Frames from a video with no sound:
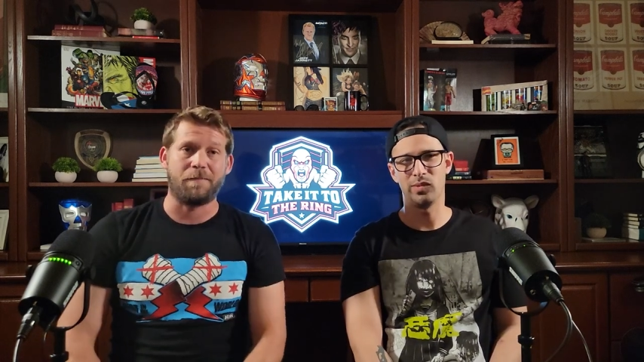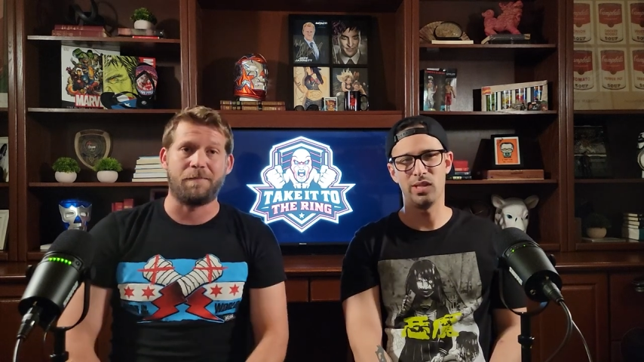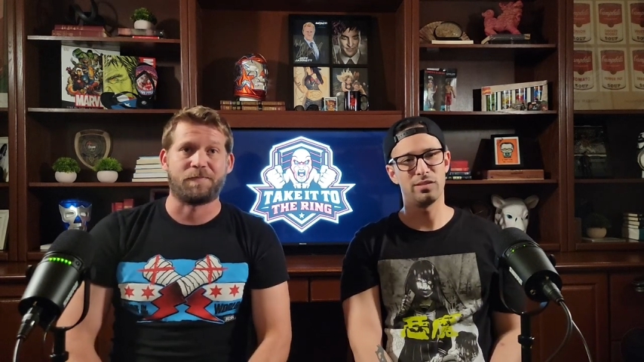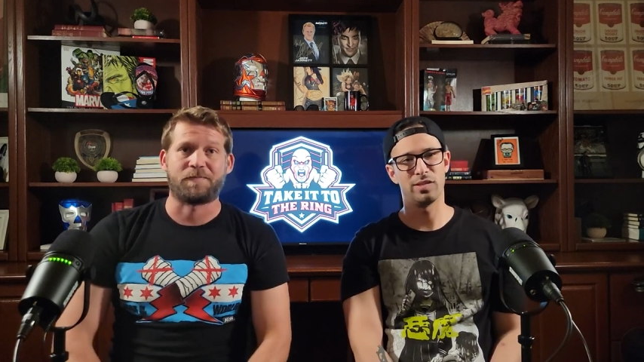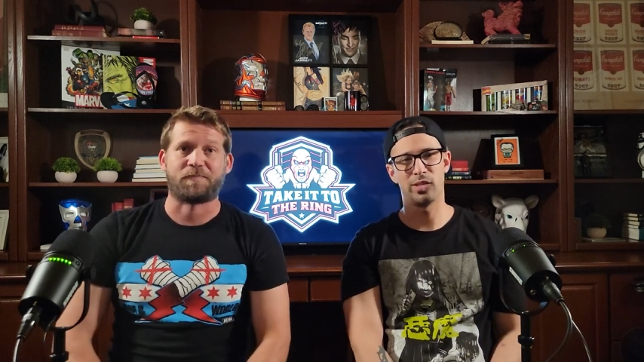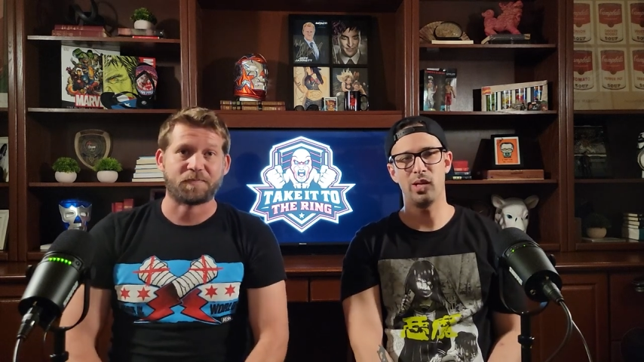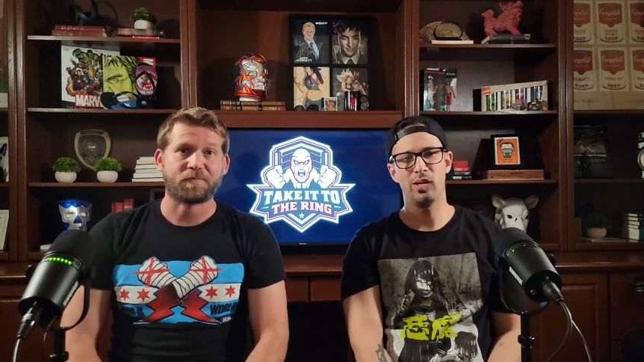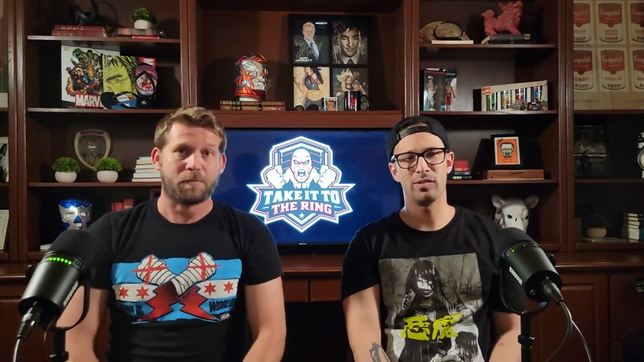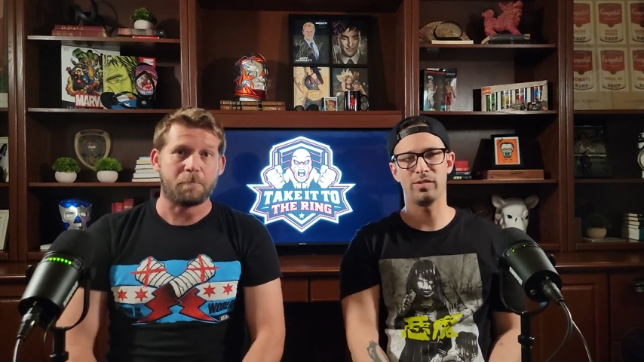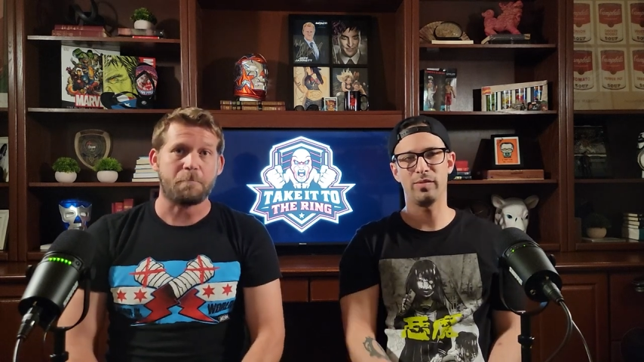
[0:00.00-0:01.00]
Speaker 1: I
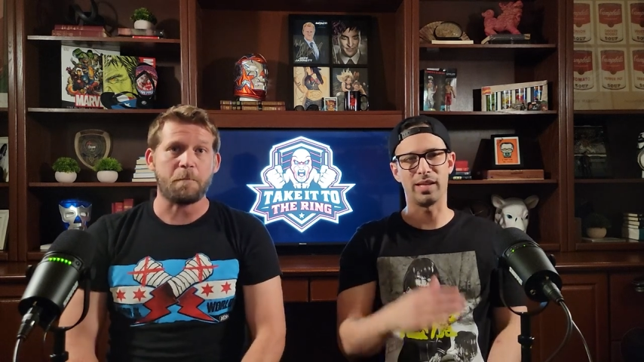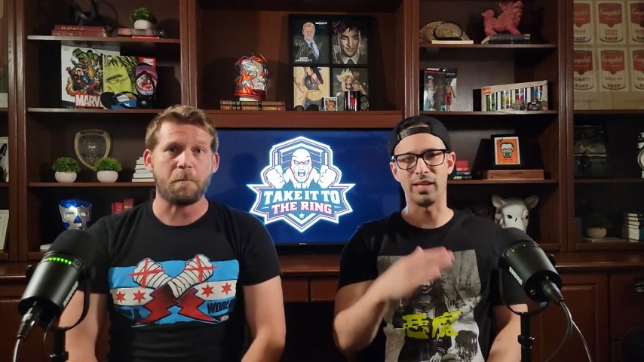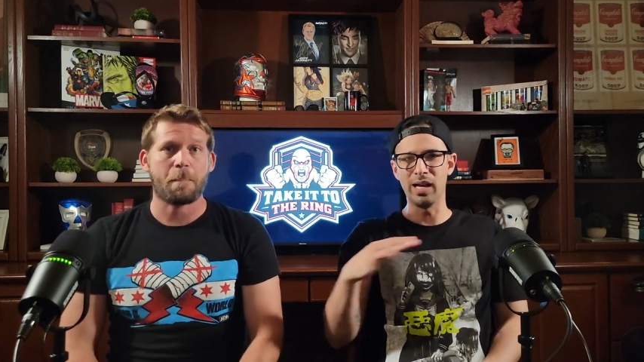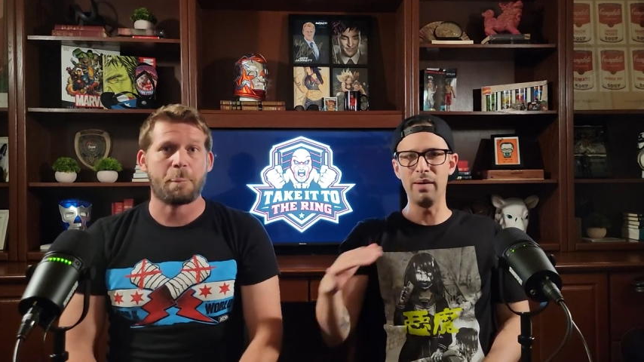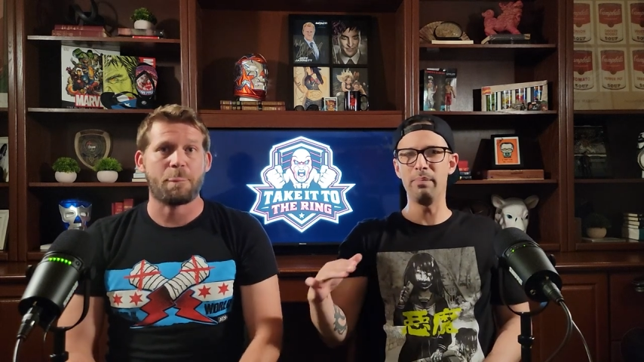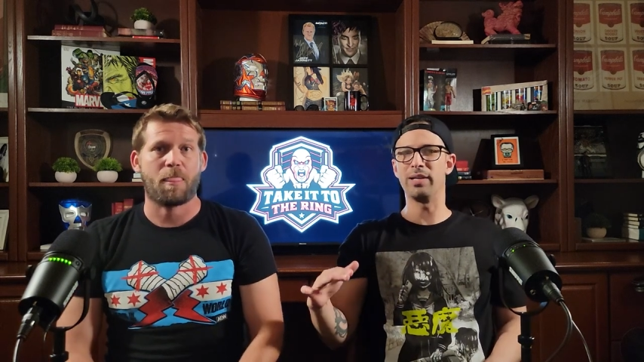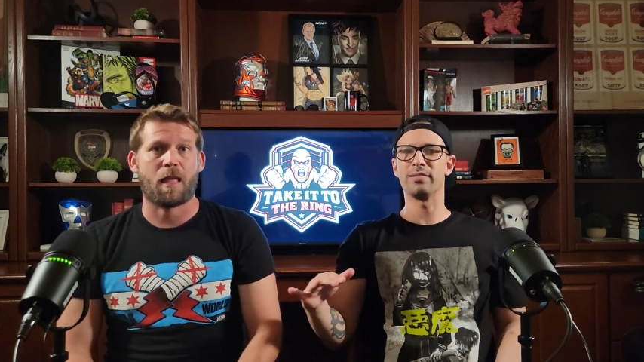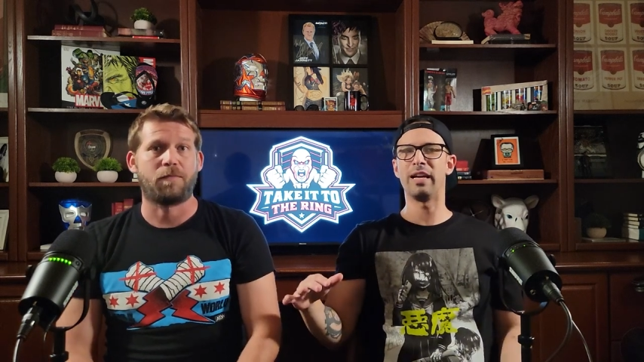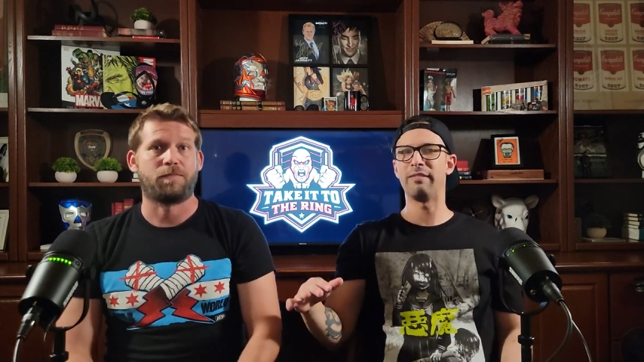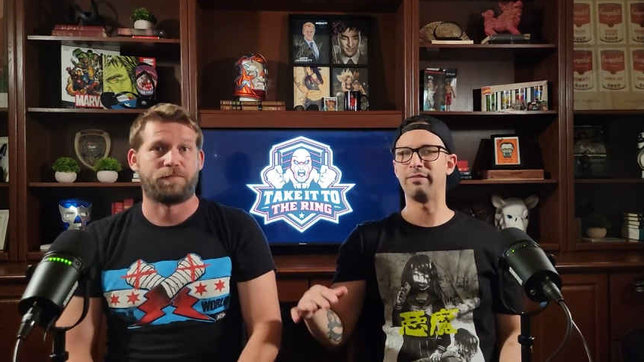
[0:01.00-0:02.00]
strong as the gut
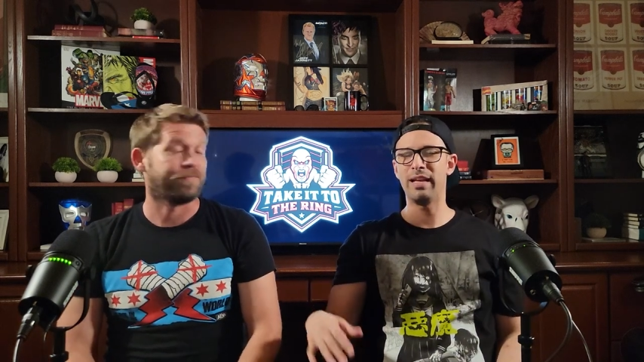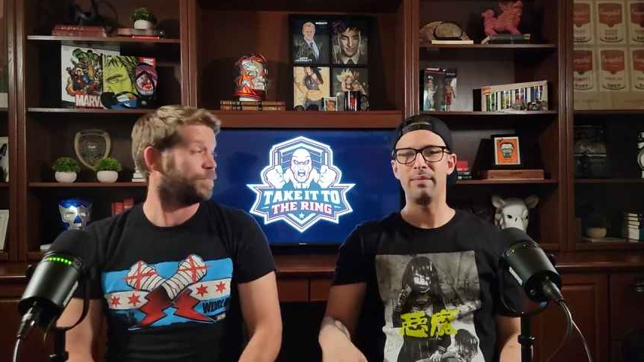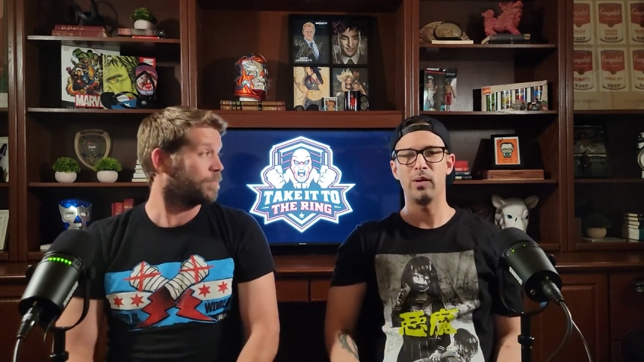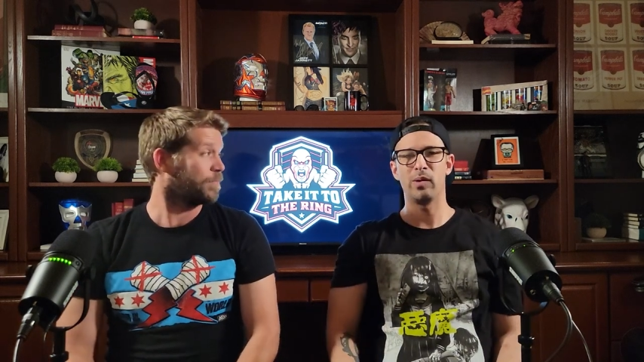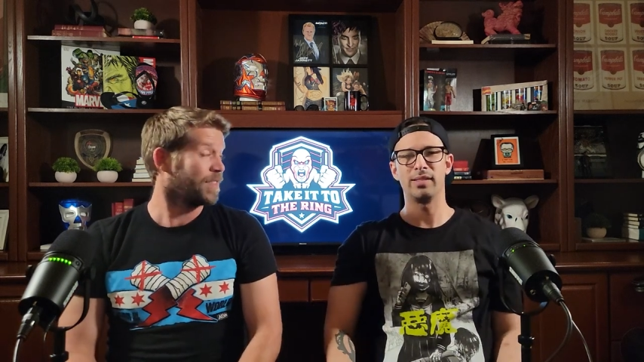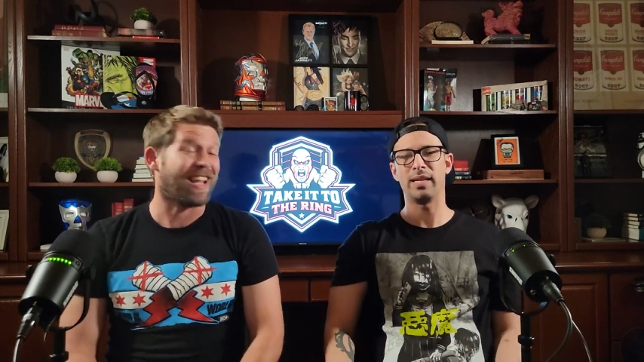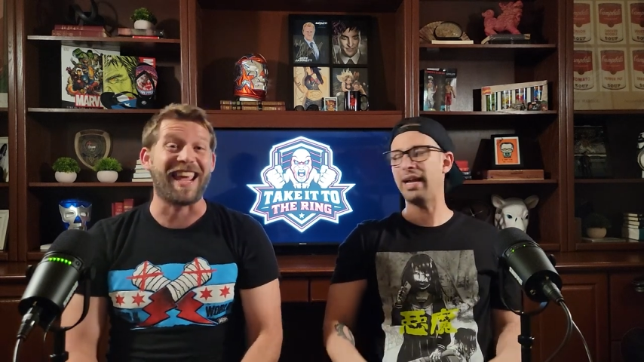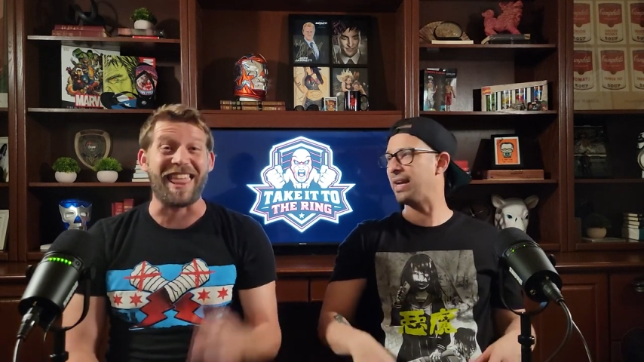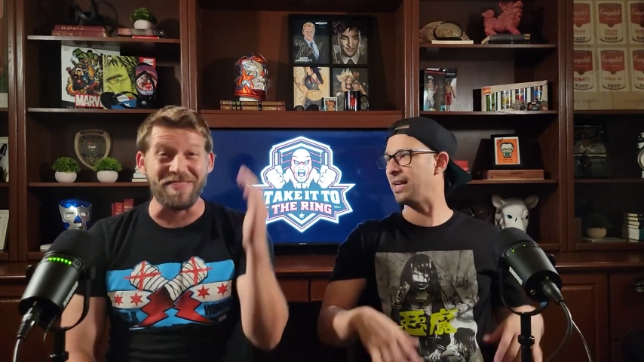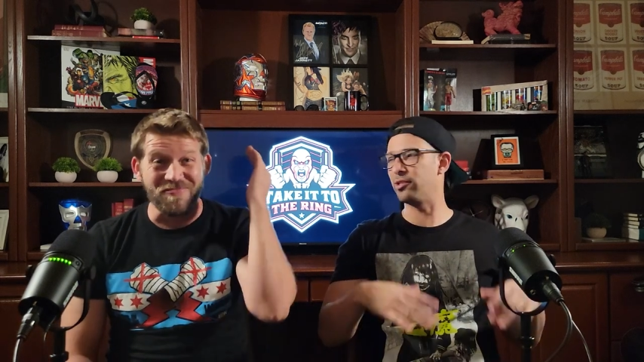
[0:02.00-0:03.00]
buster after that, bro. He's like,
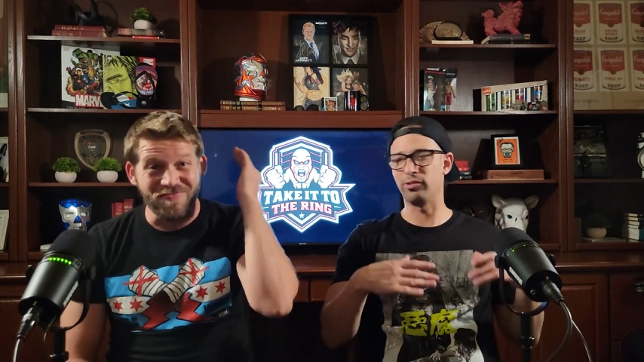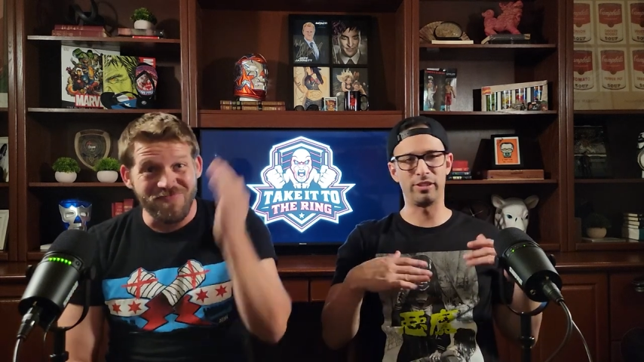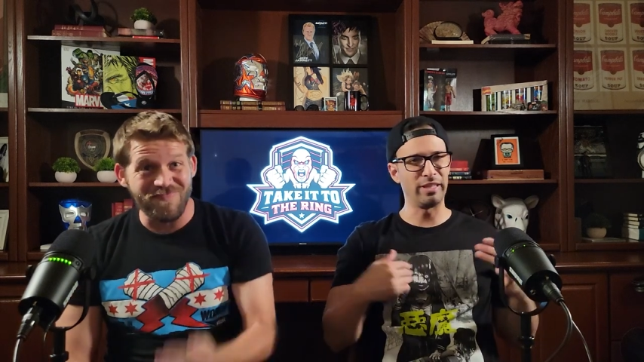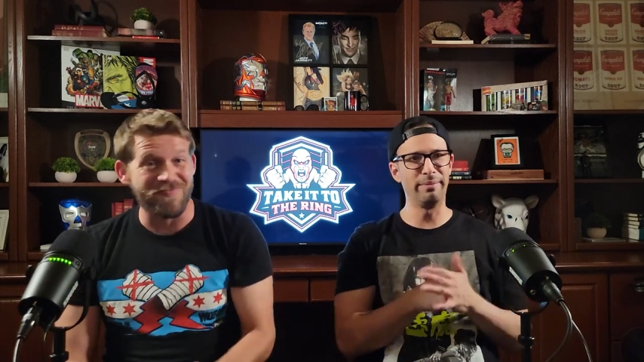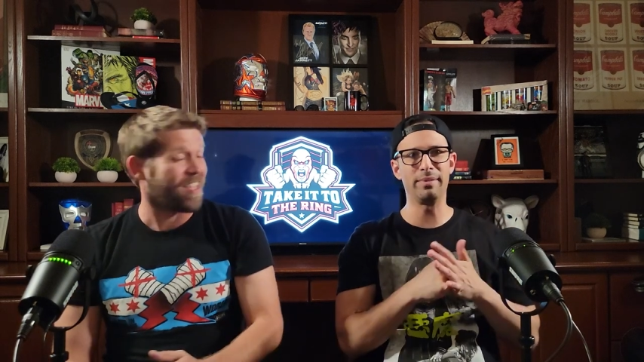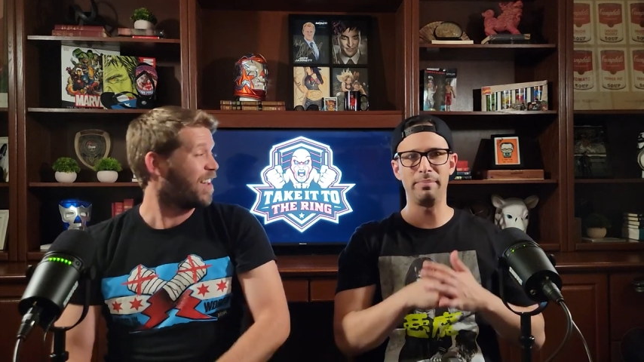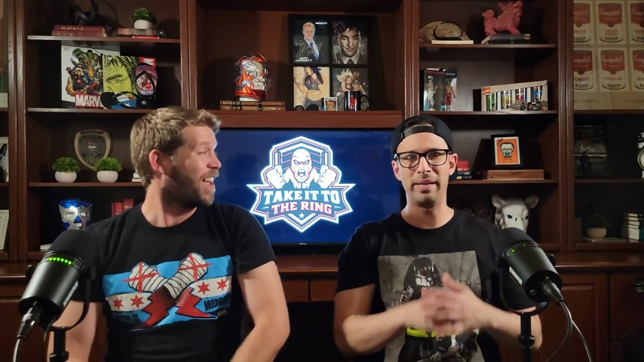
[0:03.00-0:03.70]
I gotta do something,